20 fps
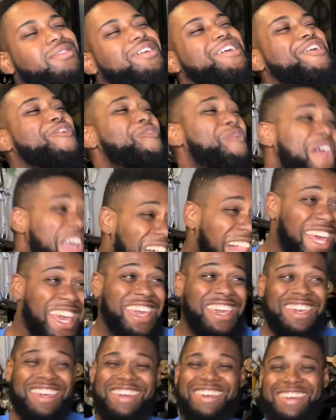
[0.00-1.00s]

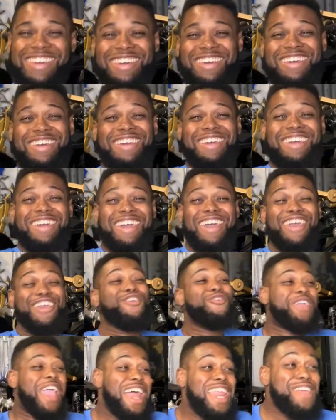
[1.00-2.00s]
Really?
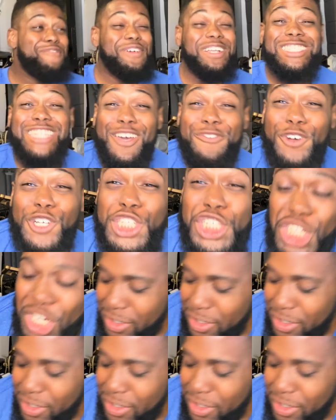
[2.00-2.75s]
You can't even diff a